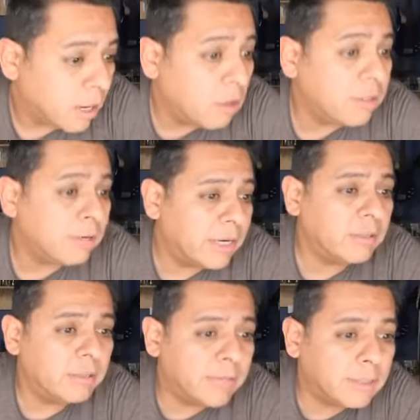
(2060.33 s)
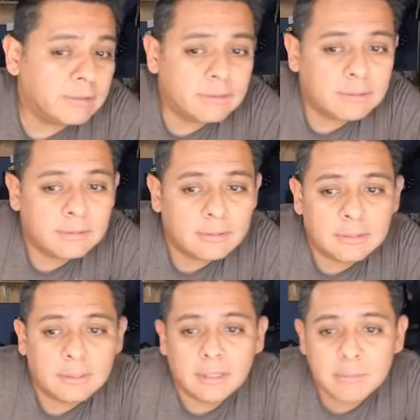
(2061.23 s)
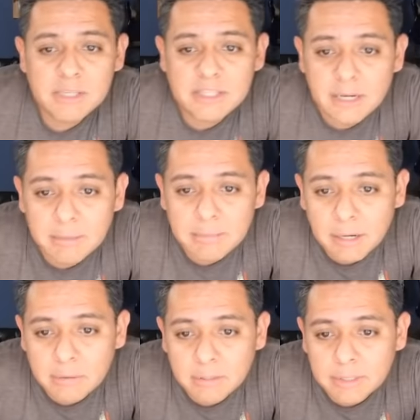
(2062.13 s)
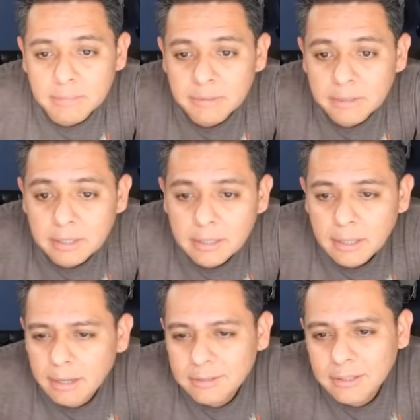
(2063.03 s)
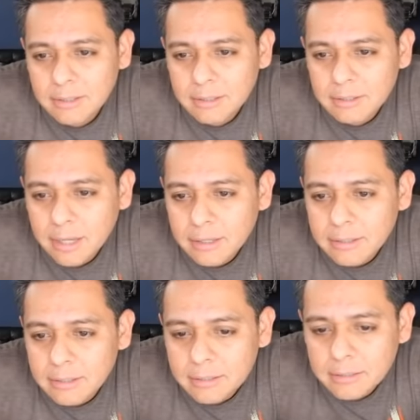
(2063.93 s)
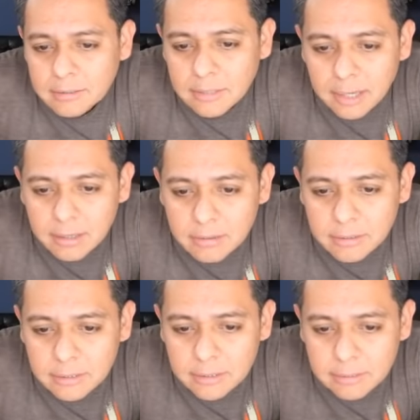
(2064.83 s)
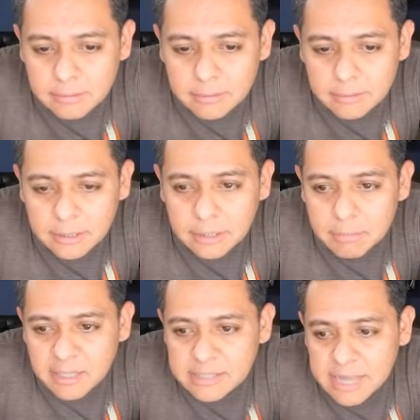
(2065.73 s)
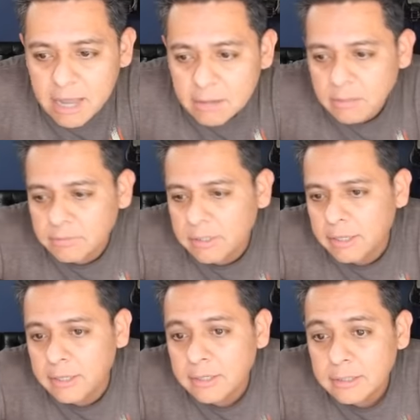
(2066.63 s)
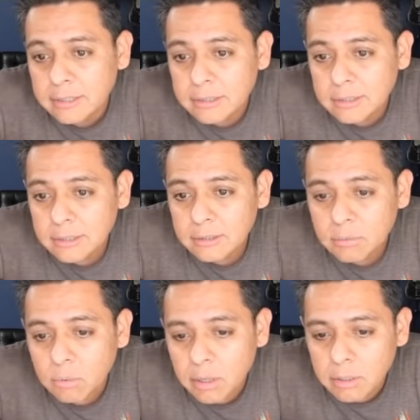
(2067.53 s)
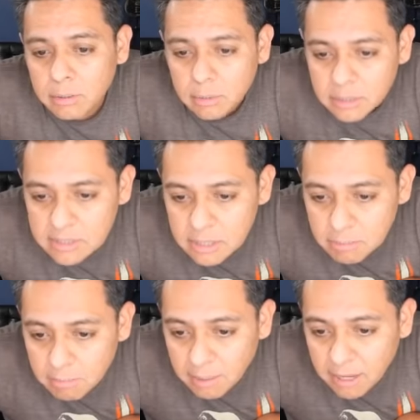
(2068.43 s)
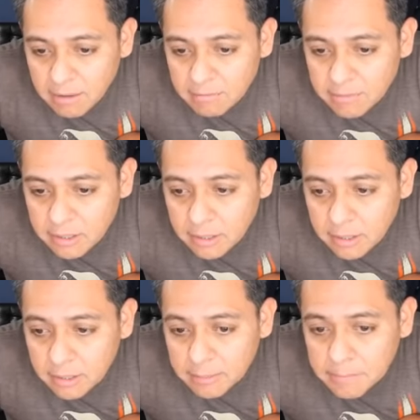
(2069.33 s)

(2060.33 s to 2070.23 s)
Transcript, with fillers: Oh, there we go. Let me see, let me load it up. Although, I don't know how to get my sound over there to work. Let's see. Maybe